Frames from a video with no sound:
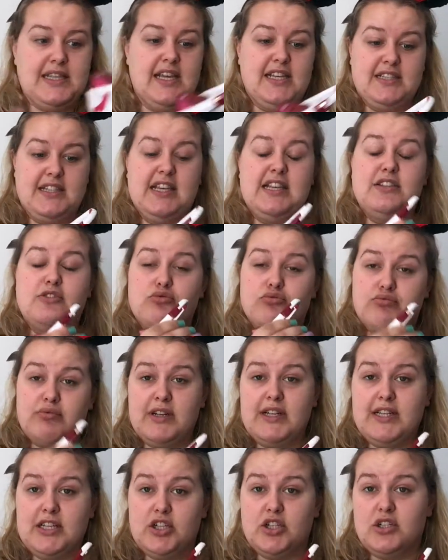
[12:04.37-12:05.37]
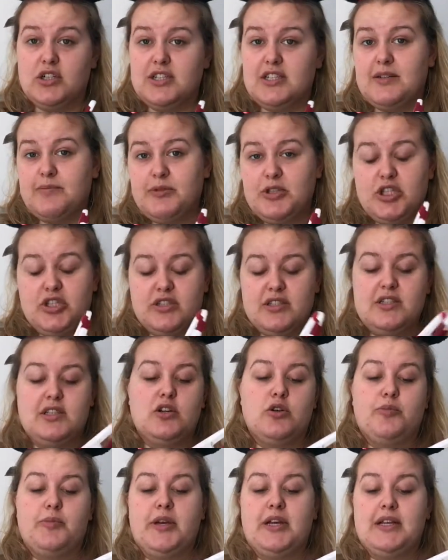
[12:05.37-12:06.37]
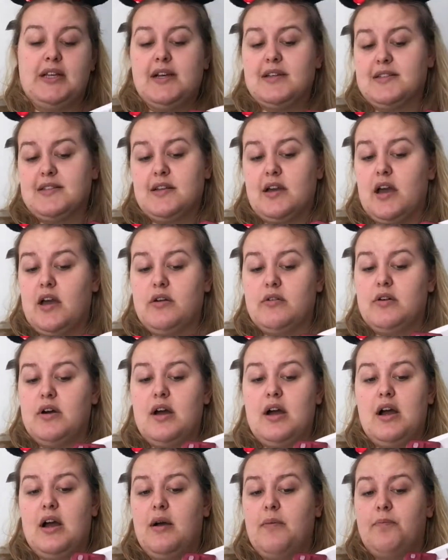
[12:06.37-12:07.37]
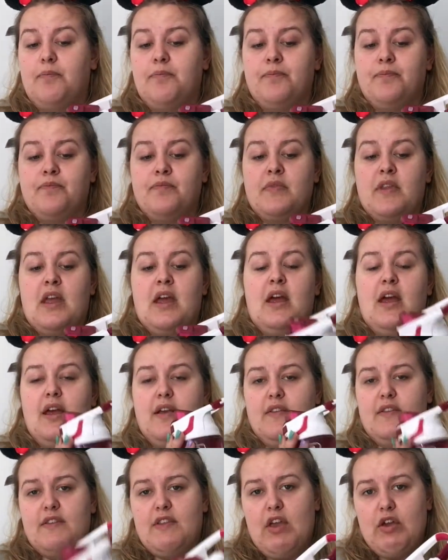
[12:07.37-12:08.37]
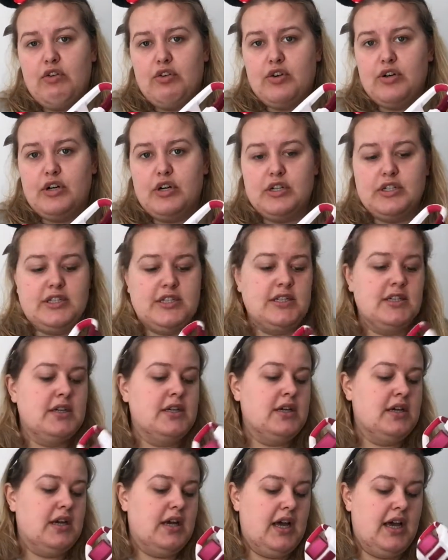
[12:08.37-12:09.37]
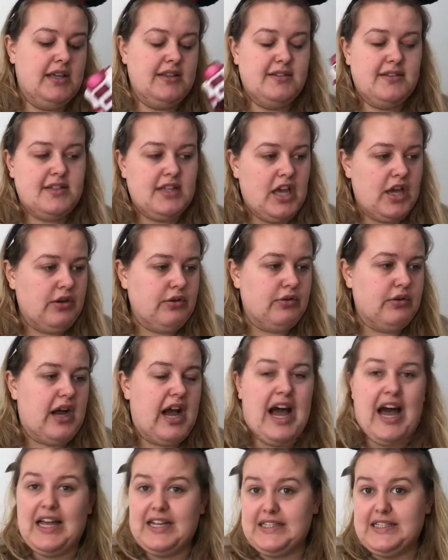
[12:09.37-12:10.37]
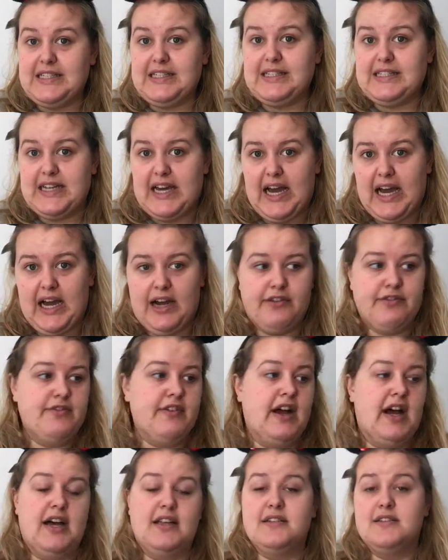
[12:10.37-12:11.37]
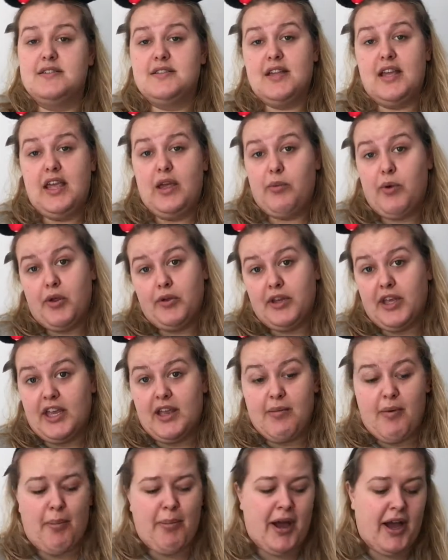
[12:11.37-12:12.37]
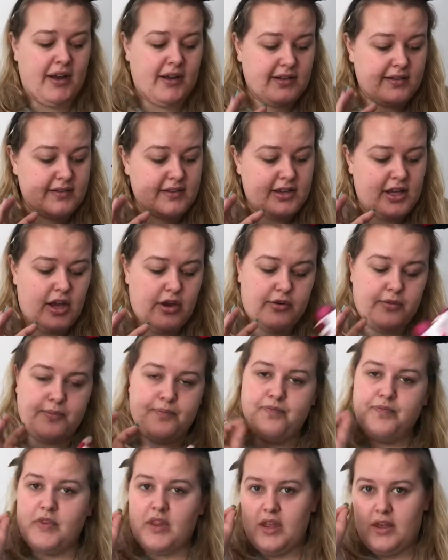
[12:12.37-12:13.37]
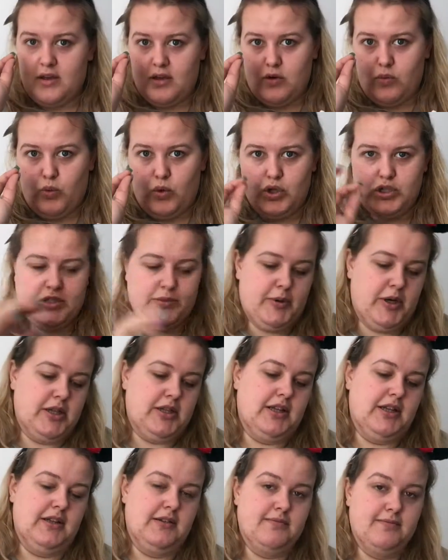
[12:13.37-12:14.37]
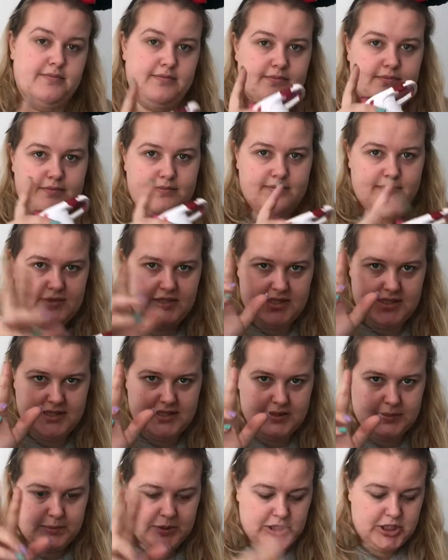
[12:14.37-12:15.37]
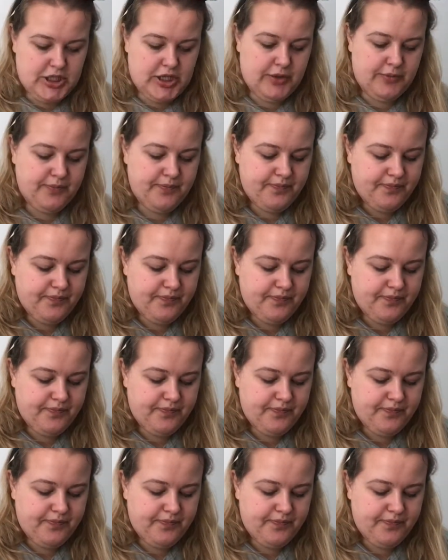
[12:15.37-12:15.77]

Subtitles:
It's really good. I've been using it up in Glasgow. It's so good, it's so handy to have, and it won't leak in my bag. So water bottle is number 2.